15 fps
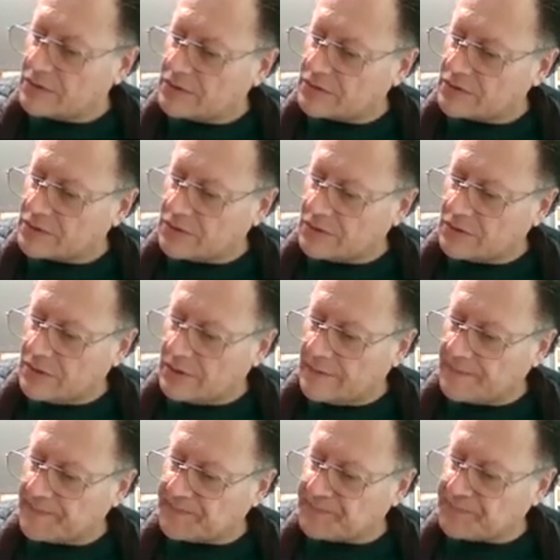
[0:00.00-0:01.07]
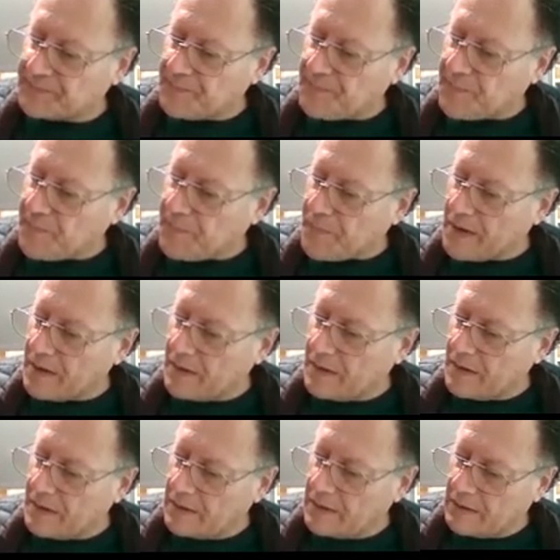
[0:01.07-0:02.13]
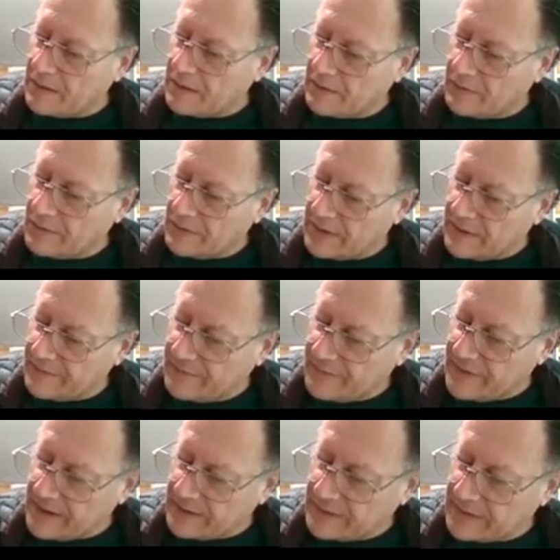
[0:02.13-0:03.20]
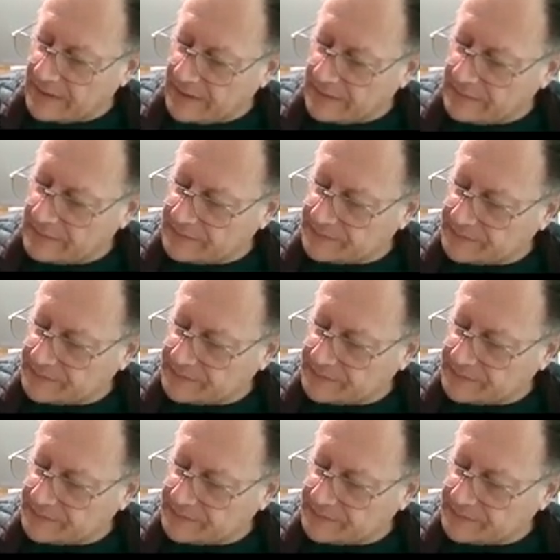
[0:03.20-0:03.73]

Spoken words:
So we're going to find then